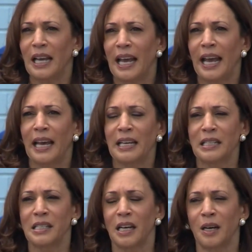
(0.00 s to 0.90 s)

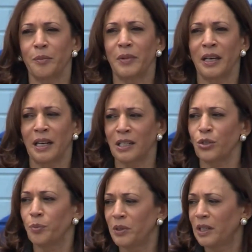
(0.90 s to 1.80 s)
And, um, and I
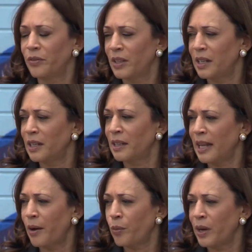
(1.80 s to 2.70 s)
do believe that in
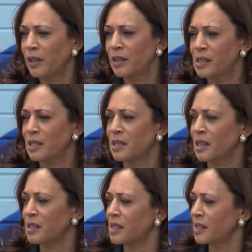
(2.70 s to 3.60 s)
that way, this is
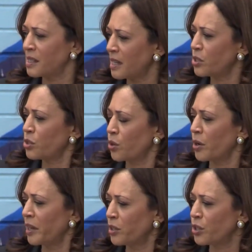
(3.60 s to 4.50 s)
a success
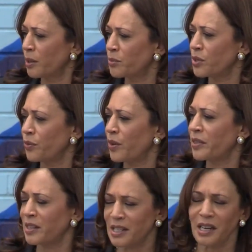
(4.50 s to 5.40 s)
story in terms of
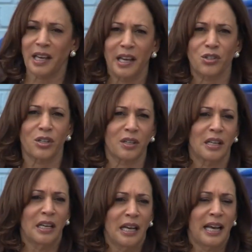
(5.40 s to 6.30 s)
the dedication
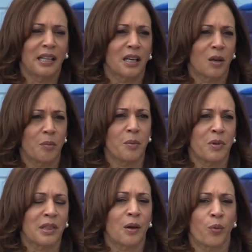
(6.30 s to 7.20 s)
and the
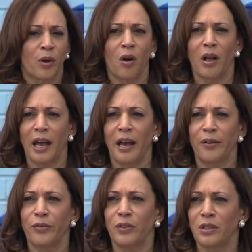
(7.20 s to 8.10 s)
commitment that we all
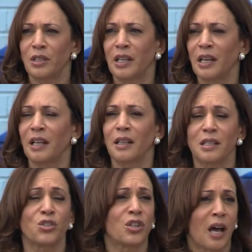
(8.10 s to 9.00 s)
have to getting
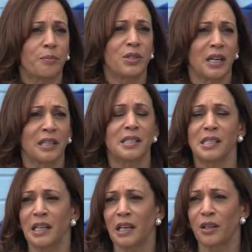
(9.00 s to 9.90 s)
this job done,
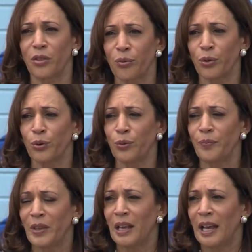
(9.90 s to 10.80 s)
seeing it through.
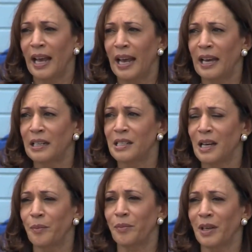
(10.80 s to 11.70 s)
And
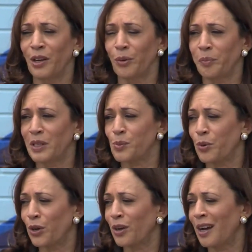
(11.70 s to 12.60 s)
um, here in
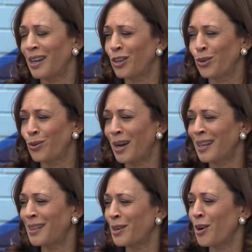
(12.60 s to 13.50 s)
Pittsburgh, you, I
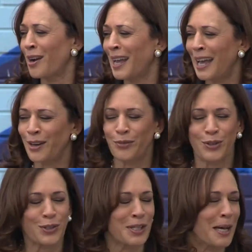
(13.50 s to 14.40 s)
think, are ahead of
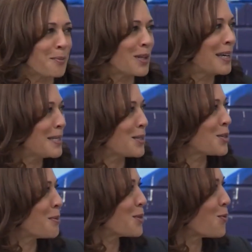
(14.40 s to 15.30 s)
your timelines in
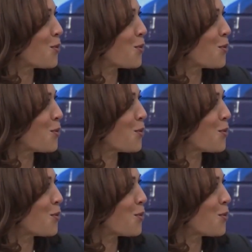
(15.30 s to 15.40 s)
terms of